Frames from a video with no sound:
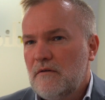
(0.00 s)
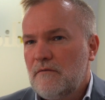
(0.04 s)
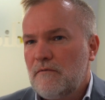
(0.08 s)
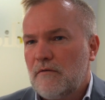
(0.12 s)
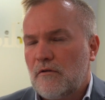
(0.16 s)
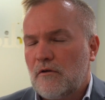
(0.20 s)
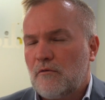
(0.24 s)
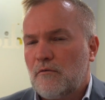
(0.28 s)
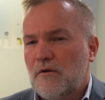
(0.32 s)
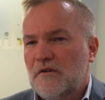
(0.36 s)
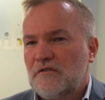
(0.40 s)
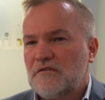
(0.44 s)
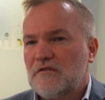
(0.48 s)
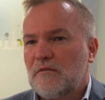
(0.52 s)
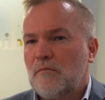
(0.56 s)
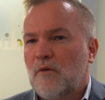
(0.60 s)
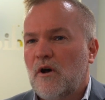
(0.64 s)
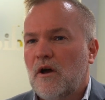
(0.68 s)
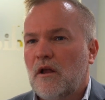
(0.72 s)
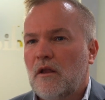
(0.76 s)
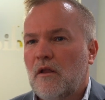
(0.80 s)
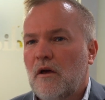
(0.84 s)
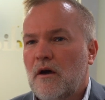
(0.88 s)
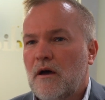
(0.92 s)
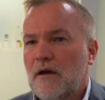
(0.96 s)
for the rest of
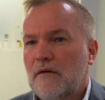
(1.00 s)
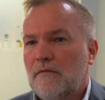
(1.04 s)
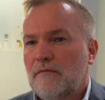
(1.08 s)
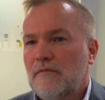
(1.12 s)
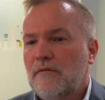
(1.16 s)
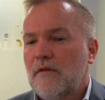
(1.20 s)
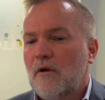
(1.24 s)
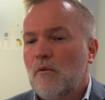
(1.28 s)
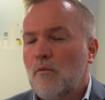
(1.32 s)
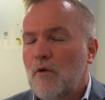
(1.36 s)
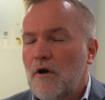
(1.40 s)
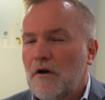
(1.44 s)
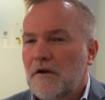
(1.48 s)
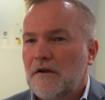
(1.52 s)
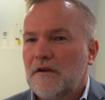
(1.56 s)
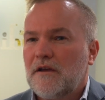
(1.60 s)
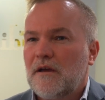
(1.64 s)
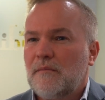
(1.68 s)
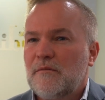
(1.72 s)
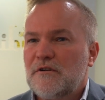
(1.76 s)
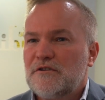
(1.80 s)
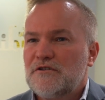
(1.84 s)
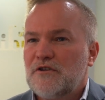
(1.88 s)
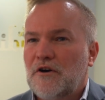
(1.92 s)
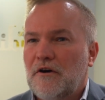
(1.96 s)
my life. There won't
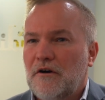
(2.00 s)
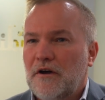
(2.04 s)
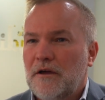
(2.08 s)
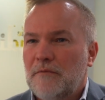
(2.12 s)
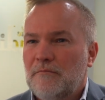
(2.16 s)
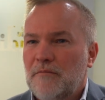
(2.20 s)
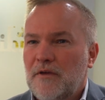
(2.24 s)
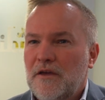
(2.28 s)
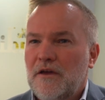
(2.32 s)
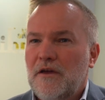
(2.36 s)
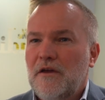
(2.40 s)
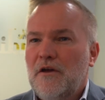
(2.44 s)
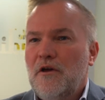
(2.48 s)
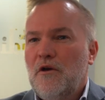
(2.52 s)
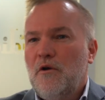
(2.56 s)
come a time